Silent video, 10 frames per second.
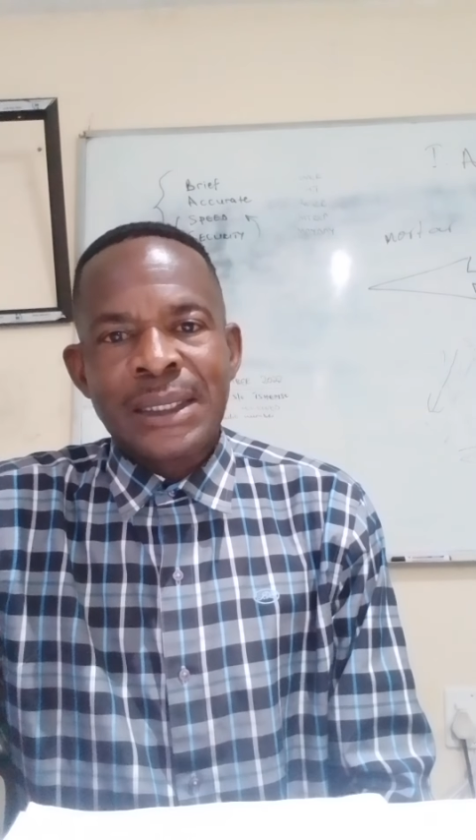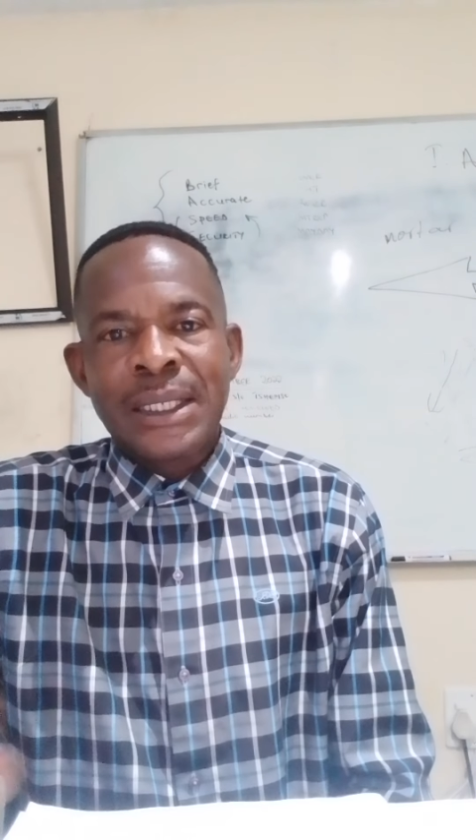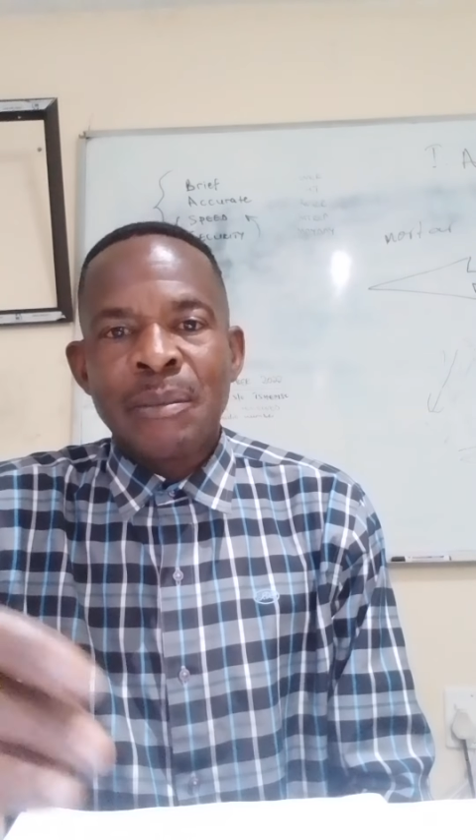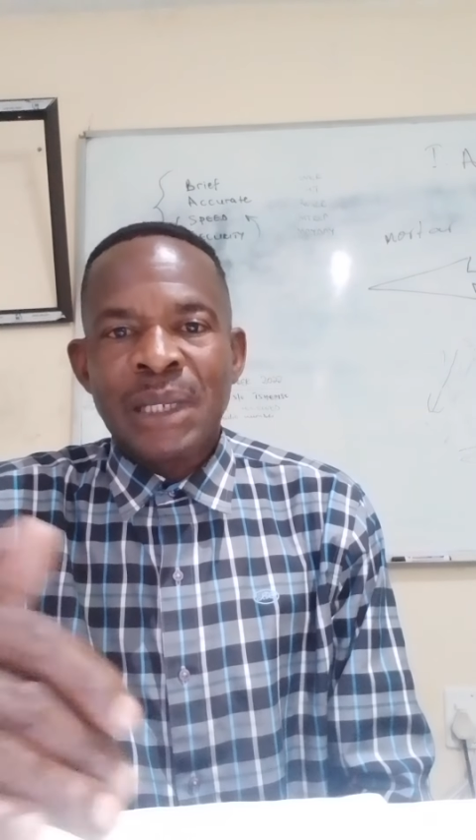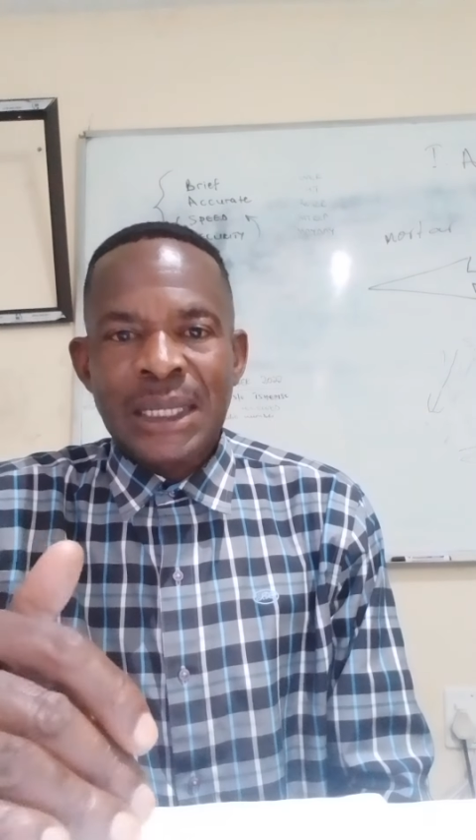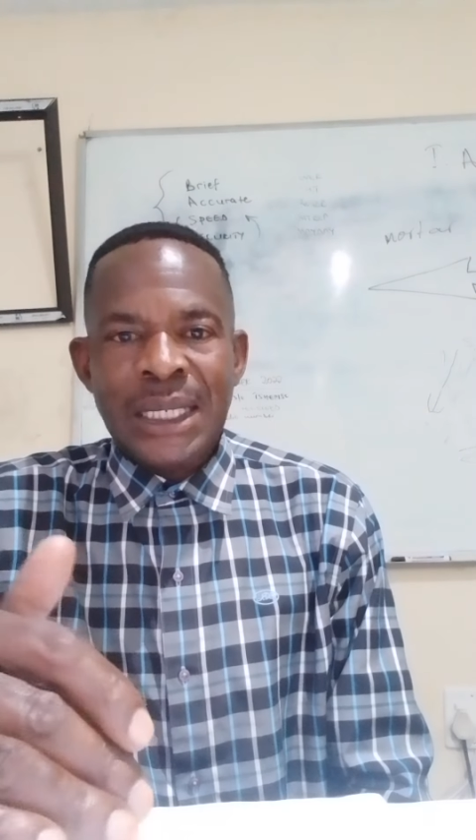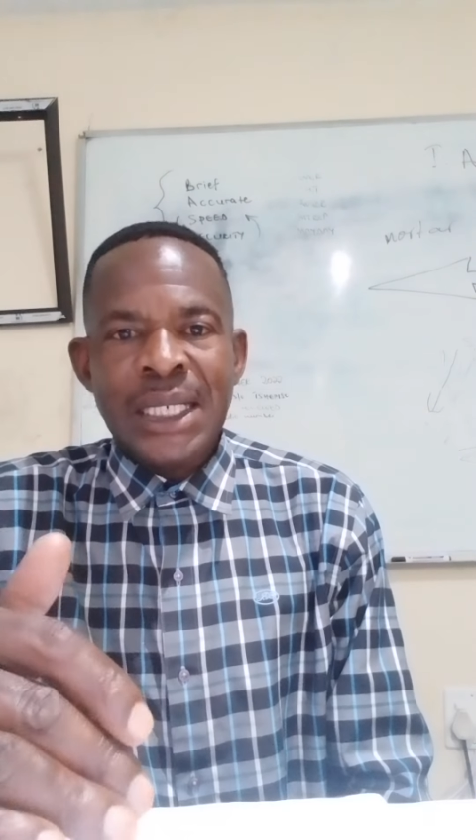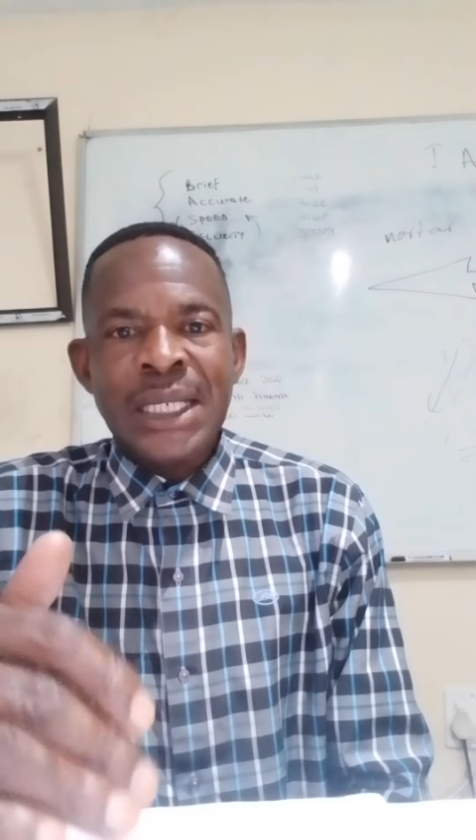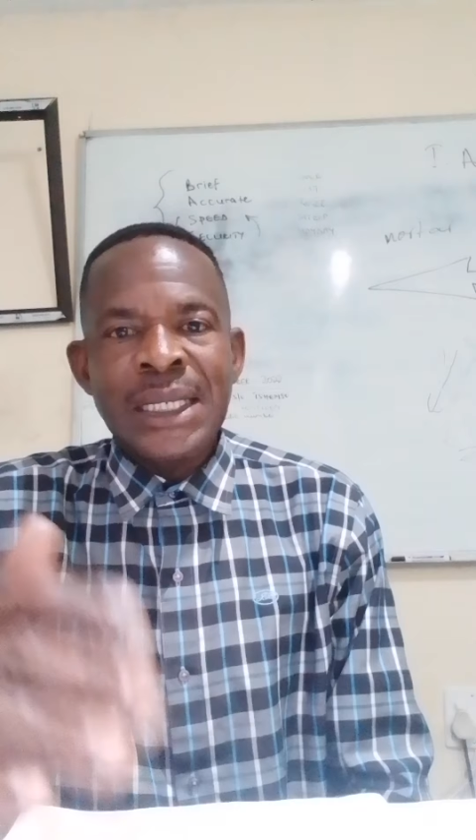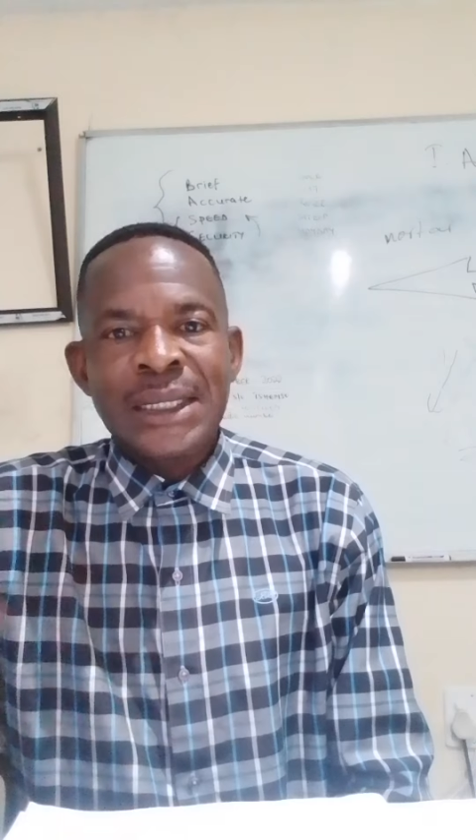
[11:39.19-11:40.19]
Number
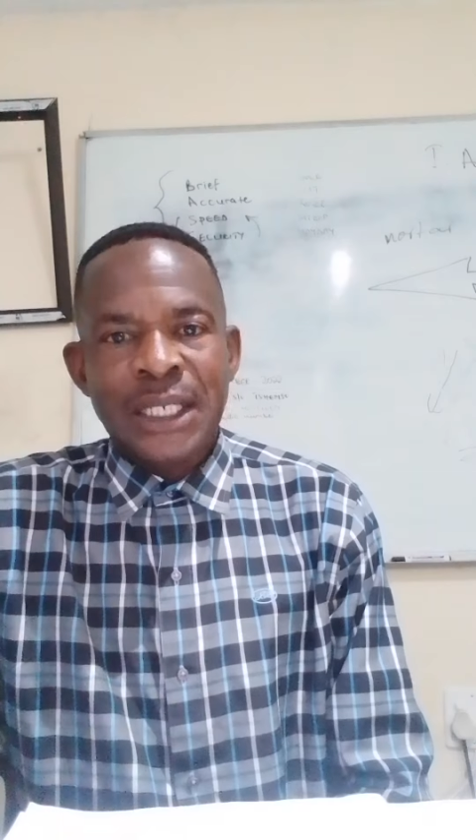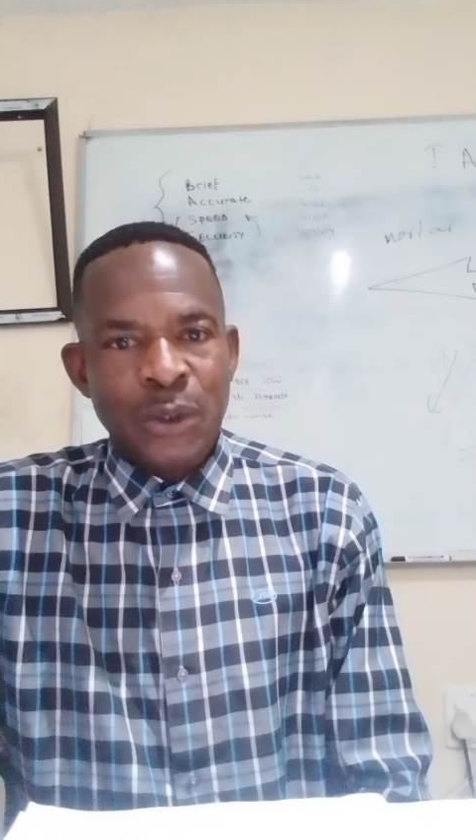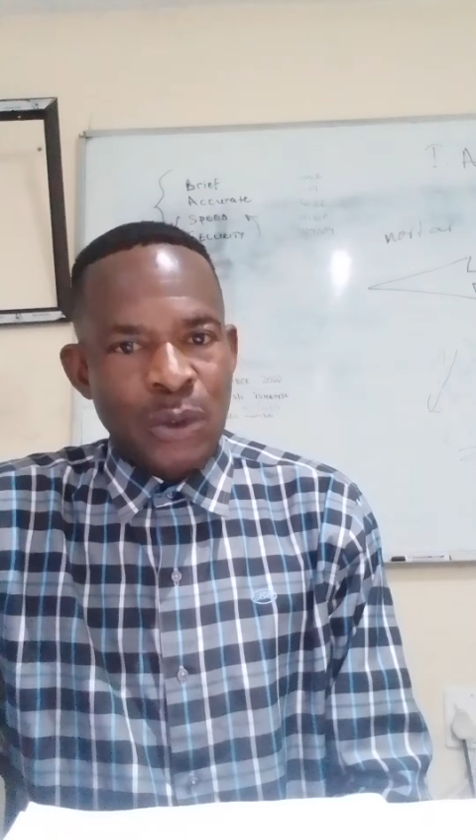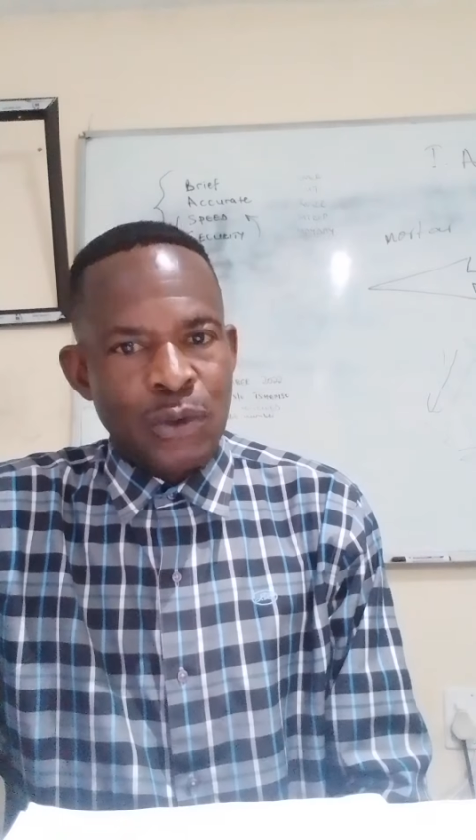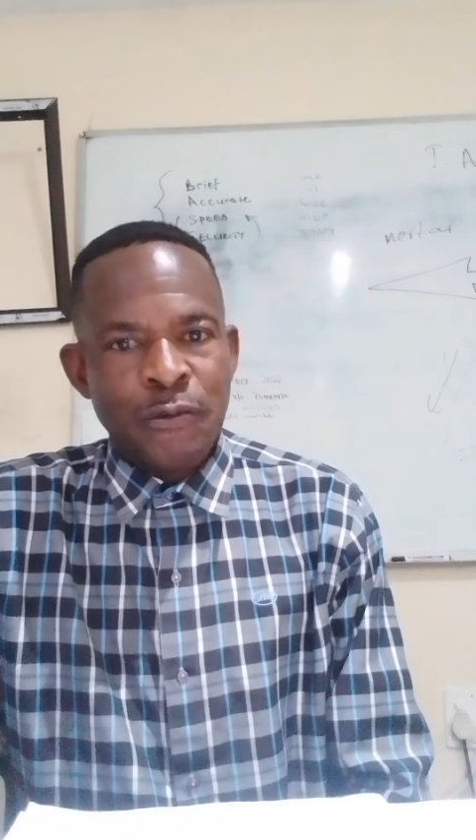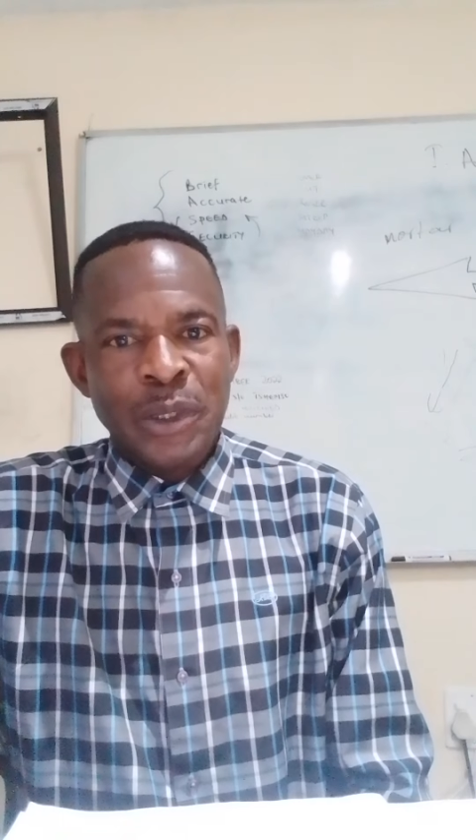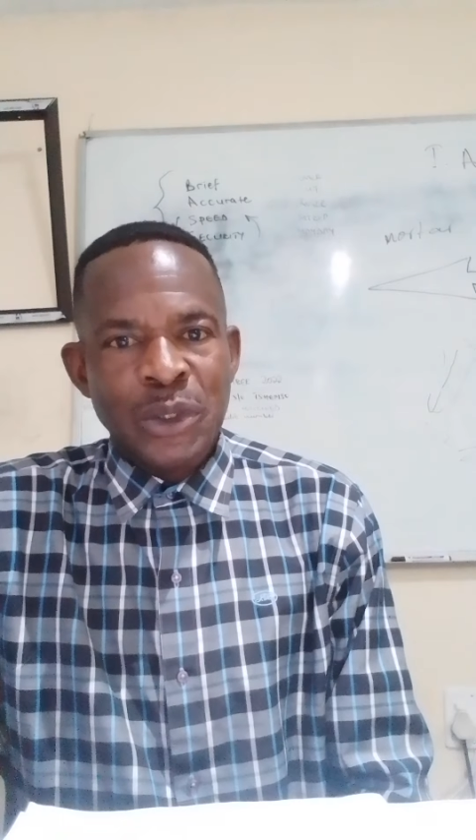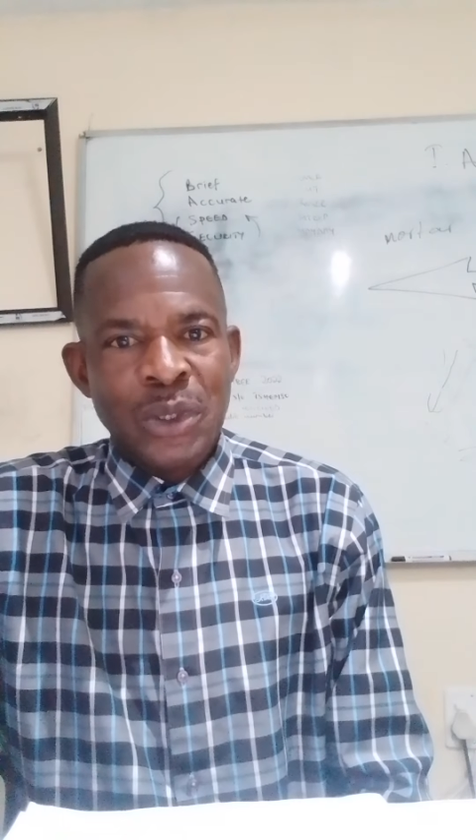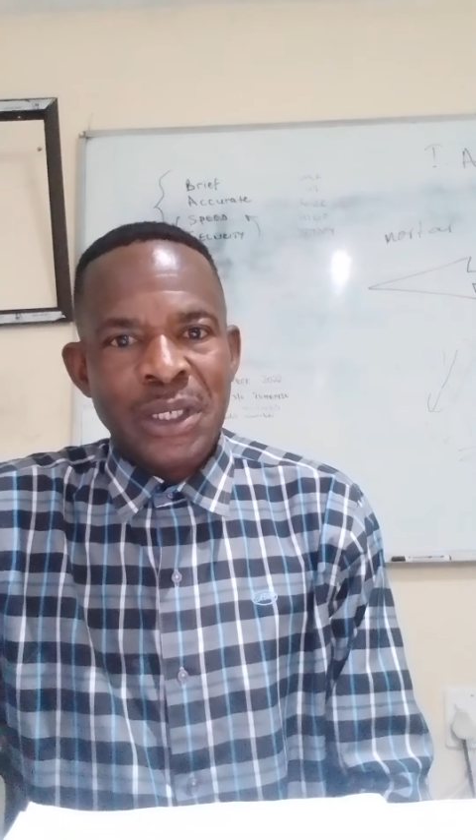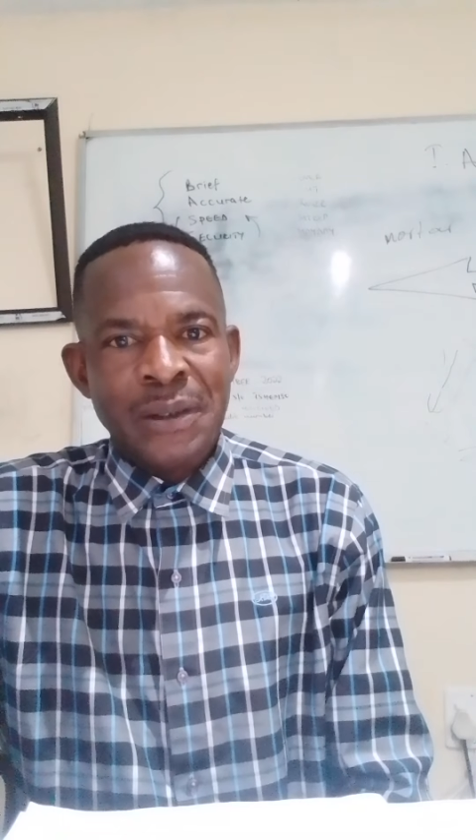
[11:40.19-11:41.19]
3, security of
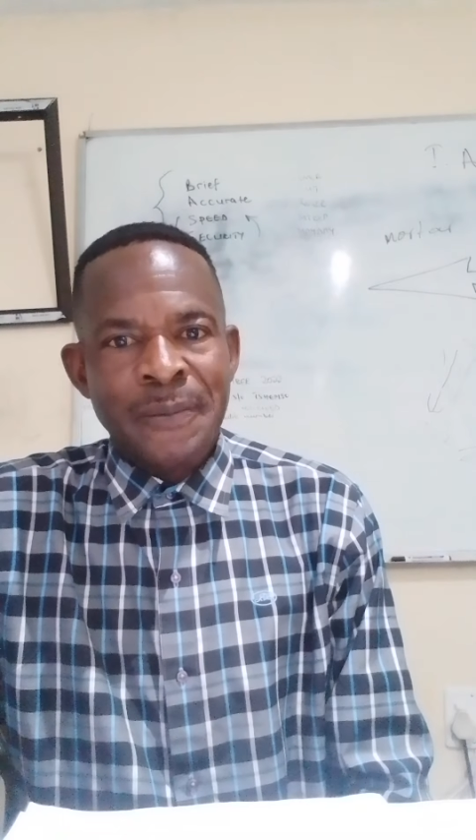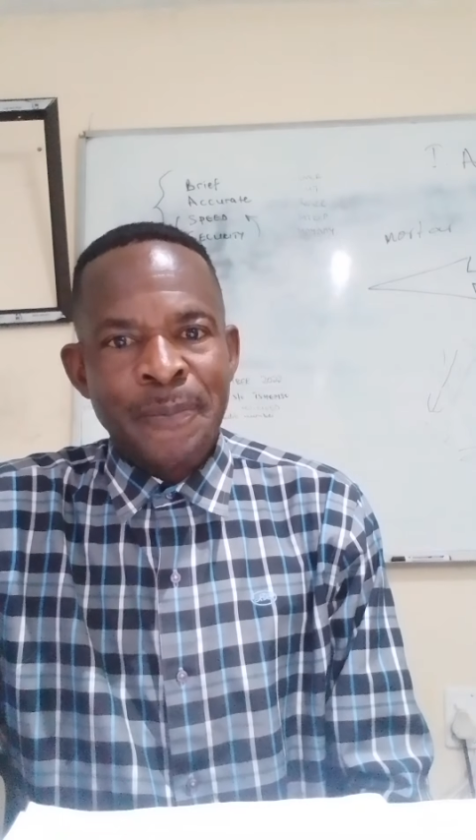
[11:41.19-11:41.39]
personnel.